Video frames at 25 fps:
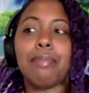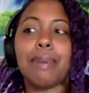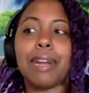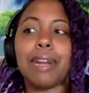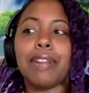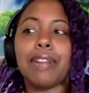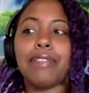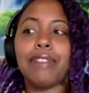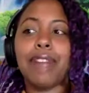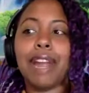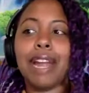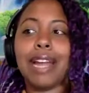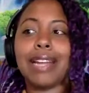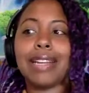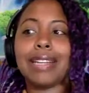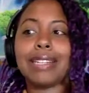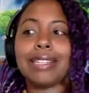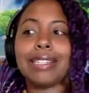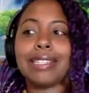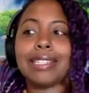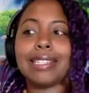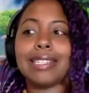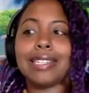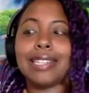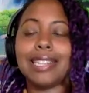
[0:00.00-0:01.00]
but if i
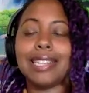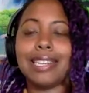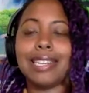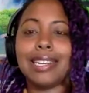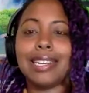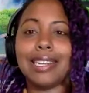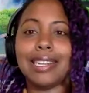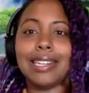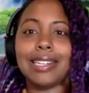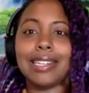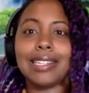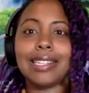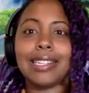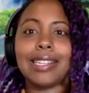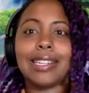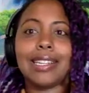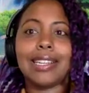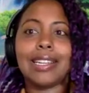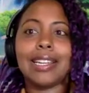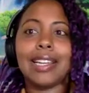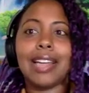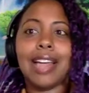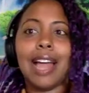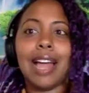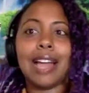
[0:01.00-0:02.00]
didn't
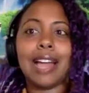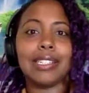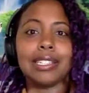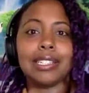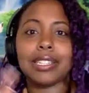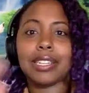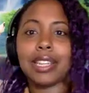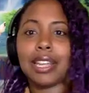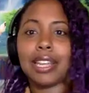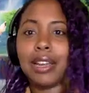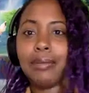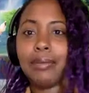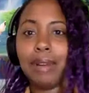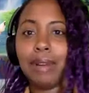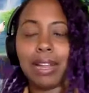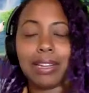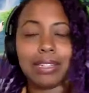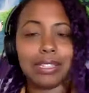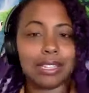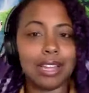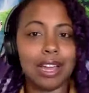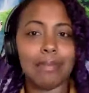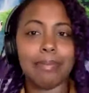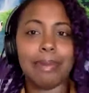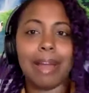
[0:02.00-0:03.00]
i just kept i
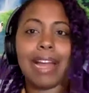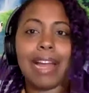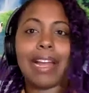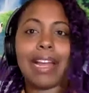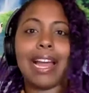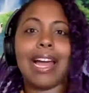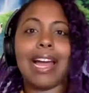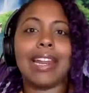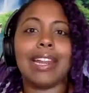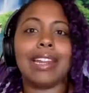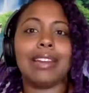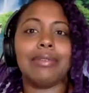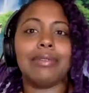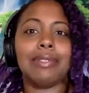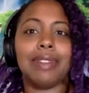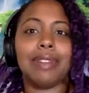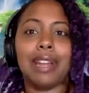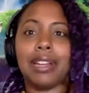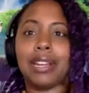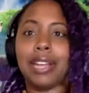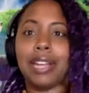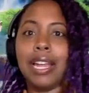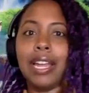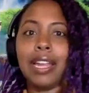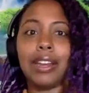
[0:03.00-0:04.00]
just got back at it
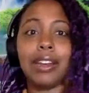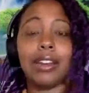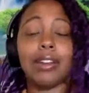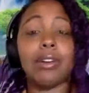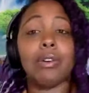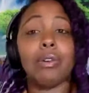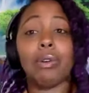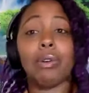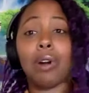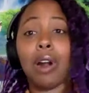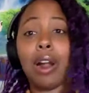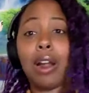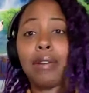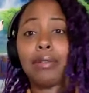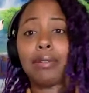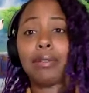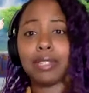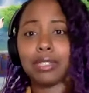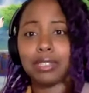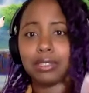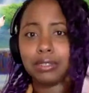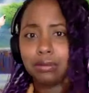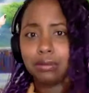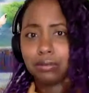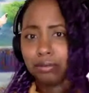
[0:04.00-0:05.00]
again or i
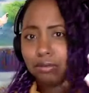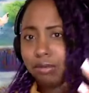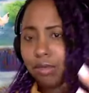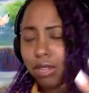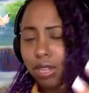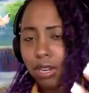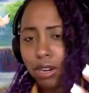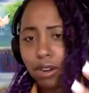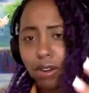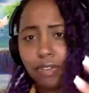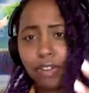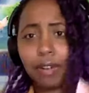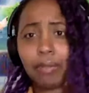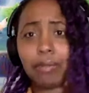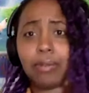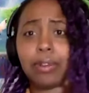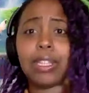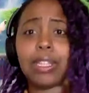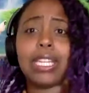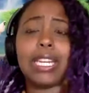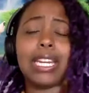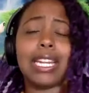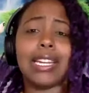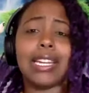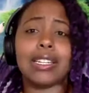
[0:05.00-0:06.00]
would you know if i
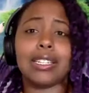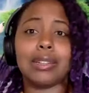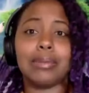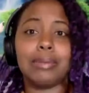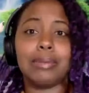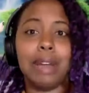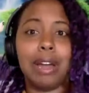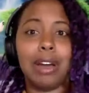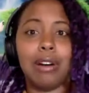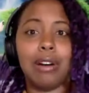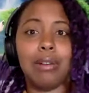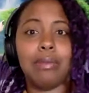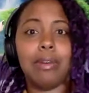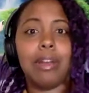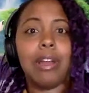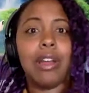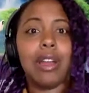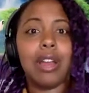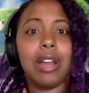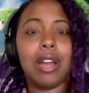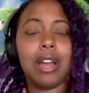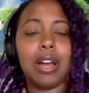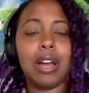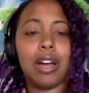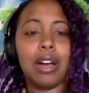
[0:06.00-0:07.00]
really needed some help
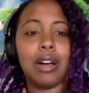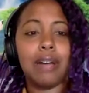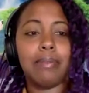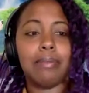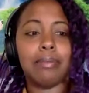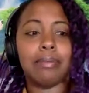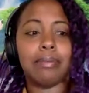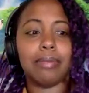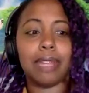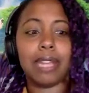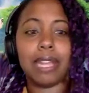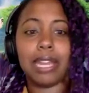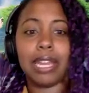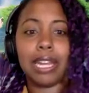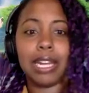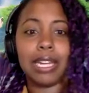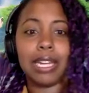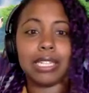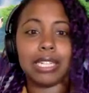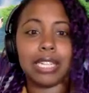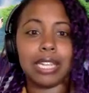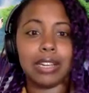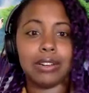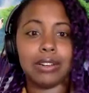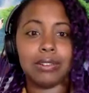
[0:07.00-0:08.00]
um, getting
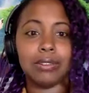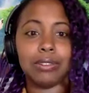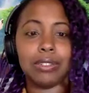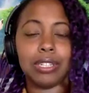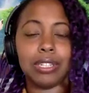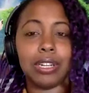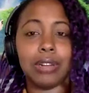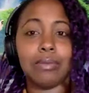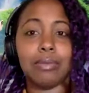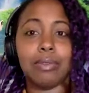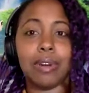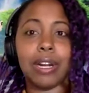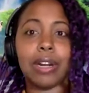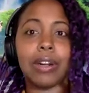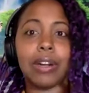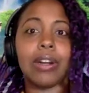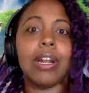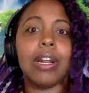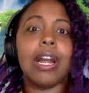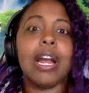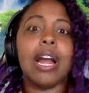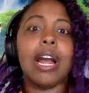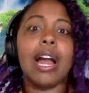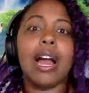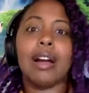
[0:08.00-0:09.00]
untangled somewhere
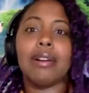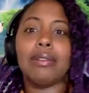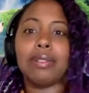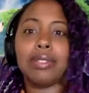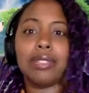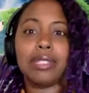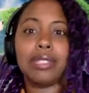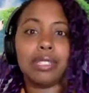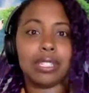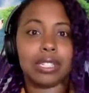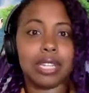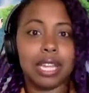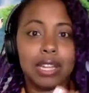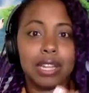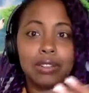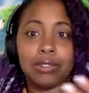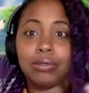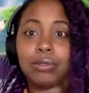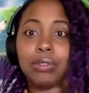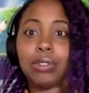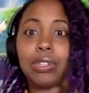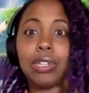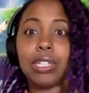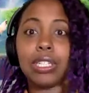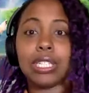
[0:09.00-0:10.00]
i would
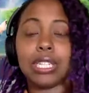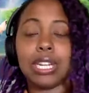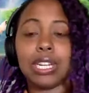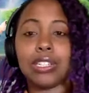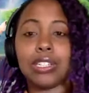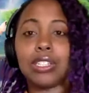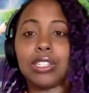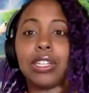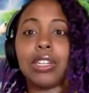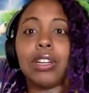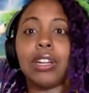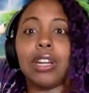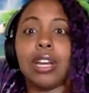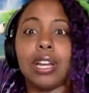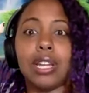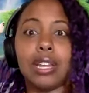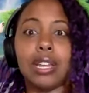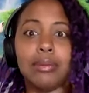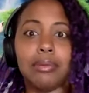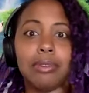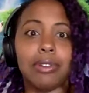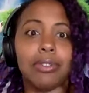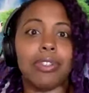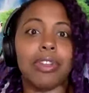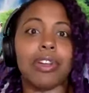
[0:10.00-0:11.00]
schedule a session a
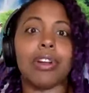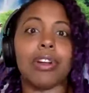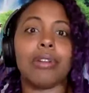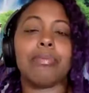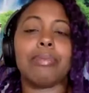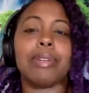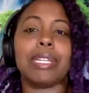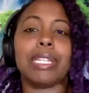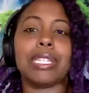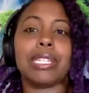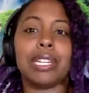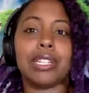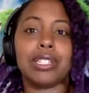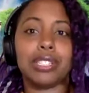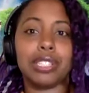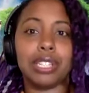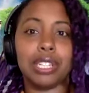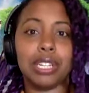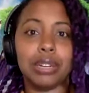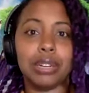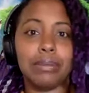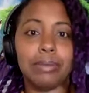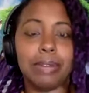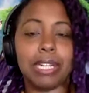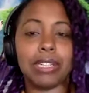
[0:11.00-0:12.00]
hypnotherapy session
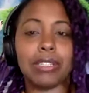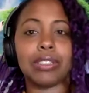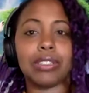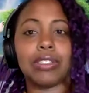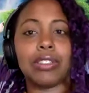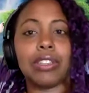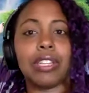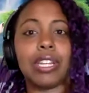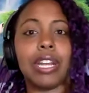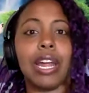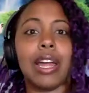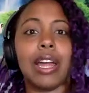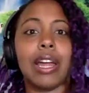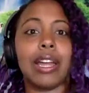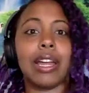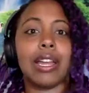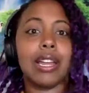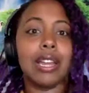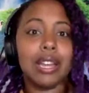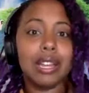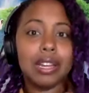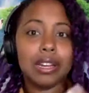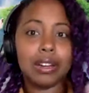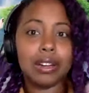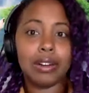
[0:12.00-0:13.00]
and make sure that i
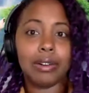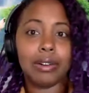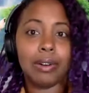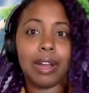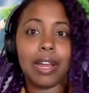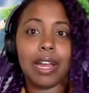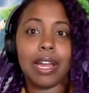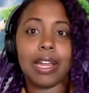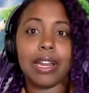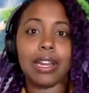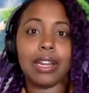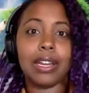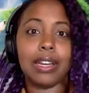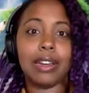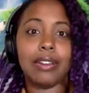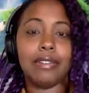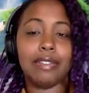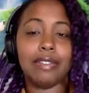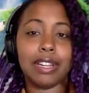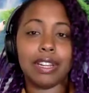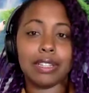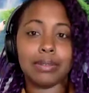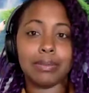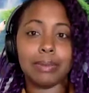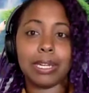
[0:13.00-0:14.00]
go ahead and
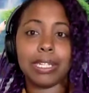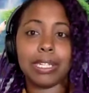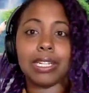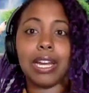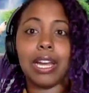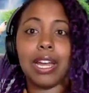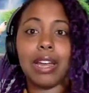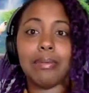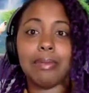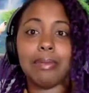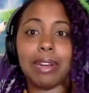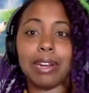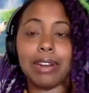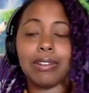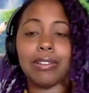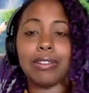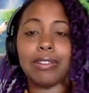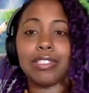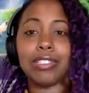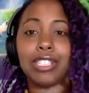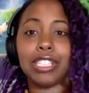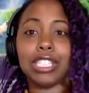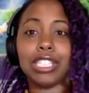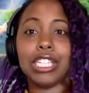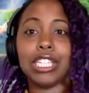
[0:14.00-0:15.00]
invest my time and
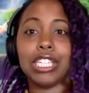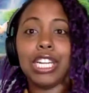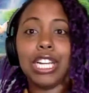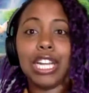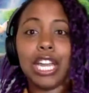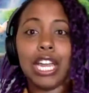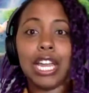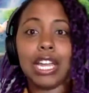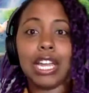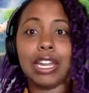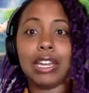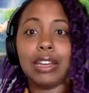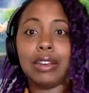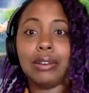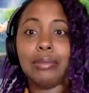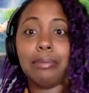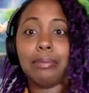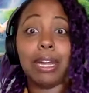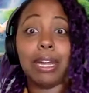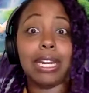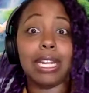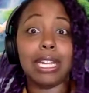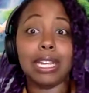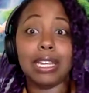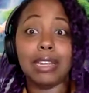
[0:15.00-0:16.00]
energy and
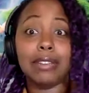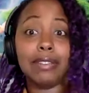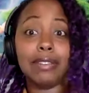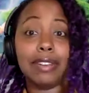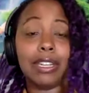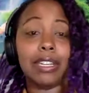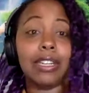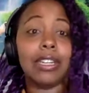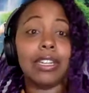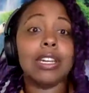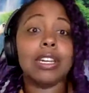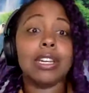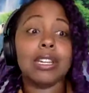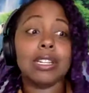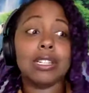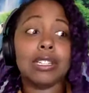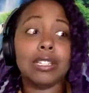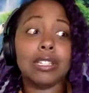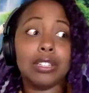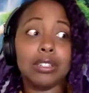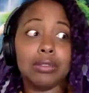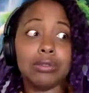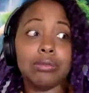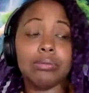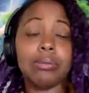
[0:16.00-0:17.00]
money even
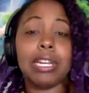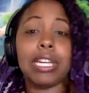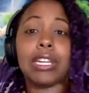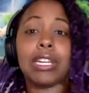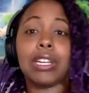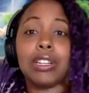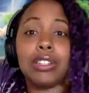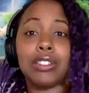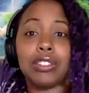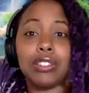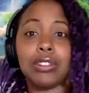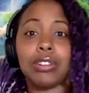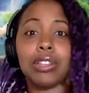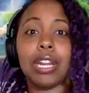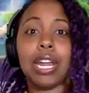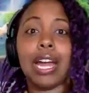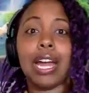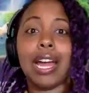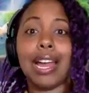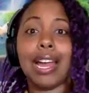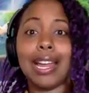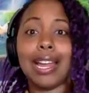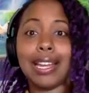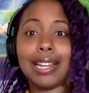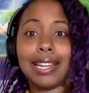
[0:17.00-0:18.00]
to making mm-hmm. sure mm-hmm. that
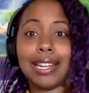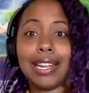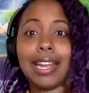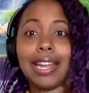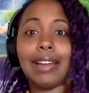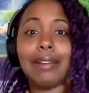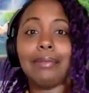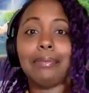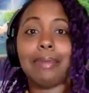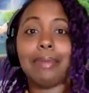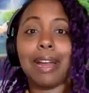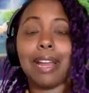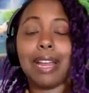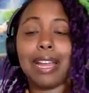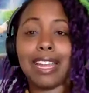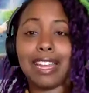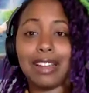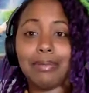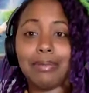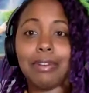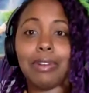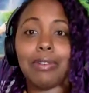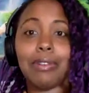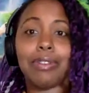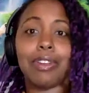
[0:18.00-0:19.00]
i get my
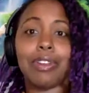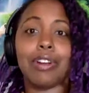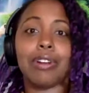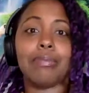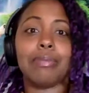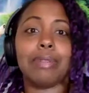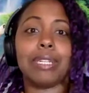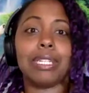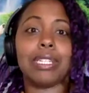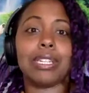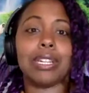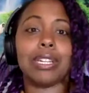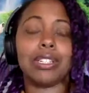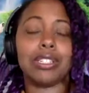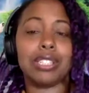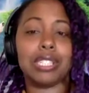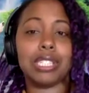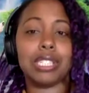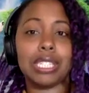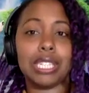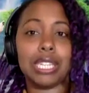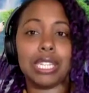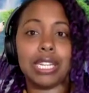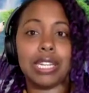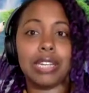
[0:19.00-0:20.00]
hypnotherapy
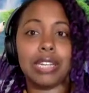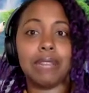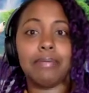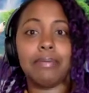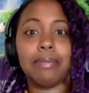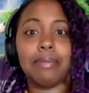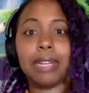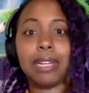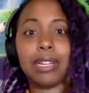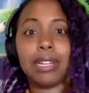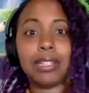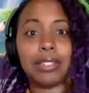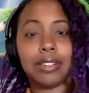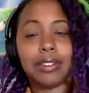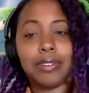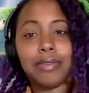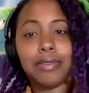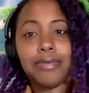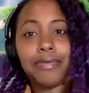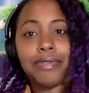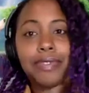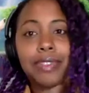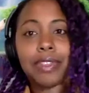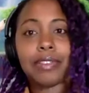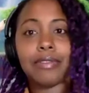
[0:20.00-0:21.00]
sessions in because
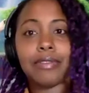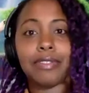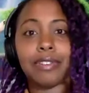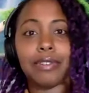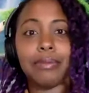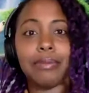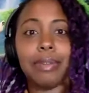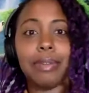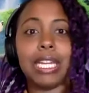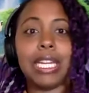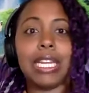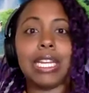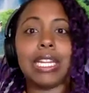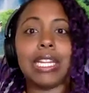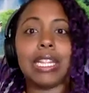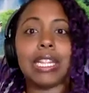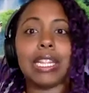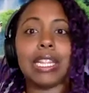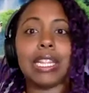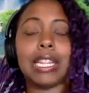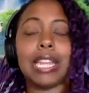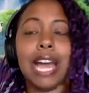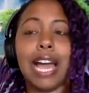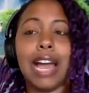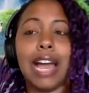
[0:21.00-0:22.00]
for me,
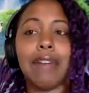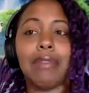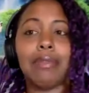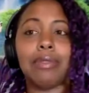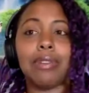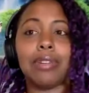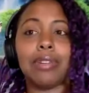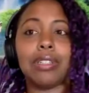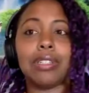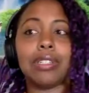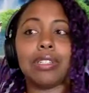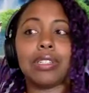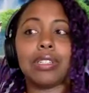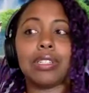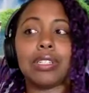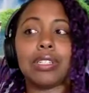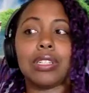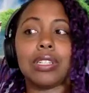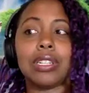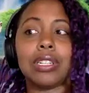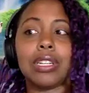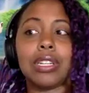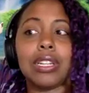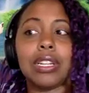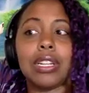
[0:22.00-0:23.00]
that was
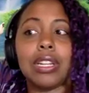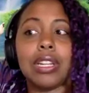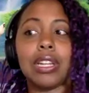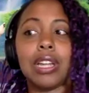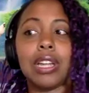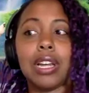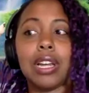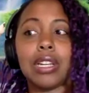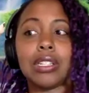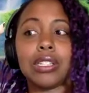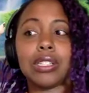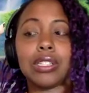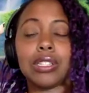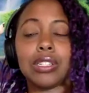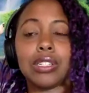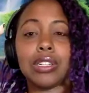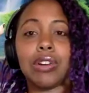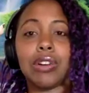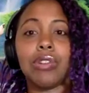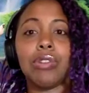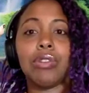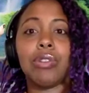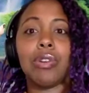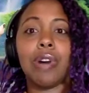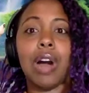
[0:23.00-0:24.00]

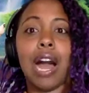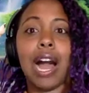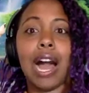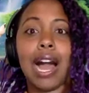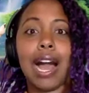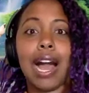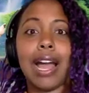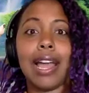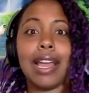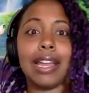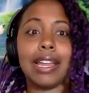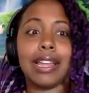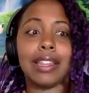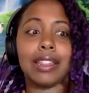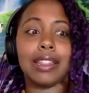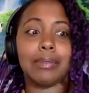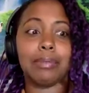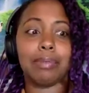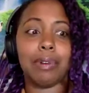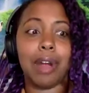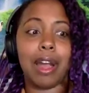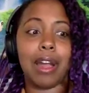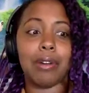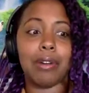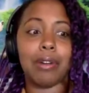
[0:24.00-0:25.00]
so high in the
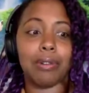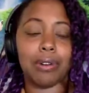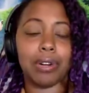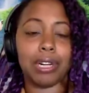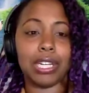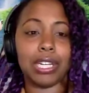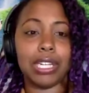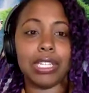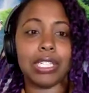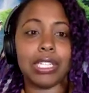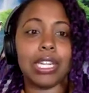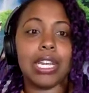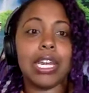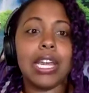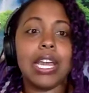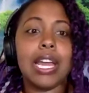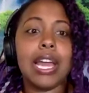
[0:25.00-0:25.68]
priorities,